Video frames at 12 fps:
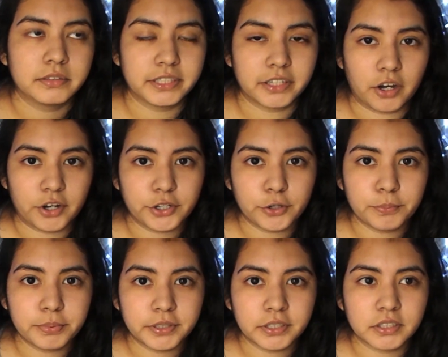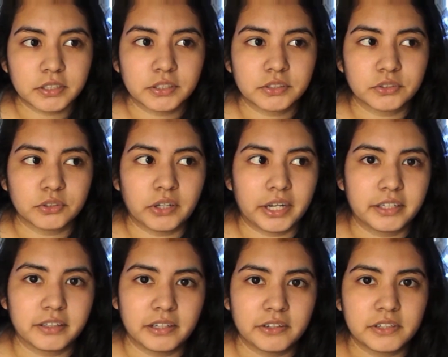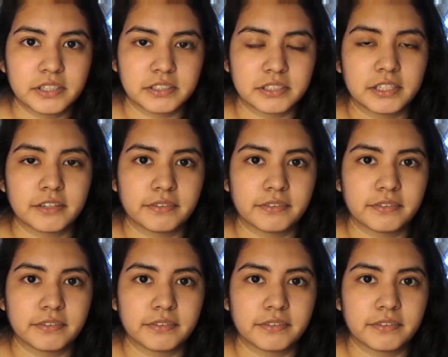did audiobook, so I could hear it instead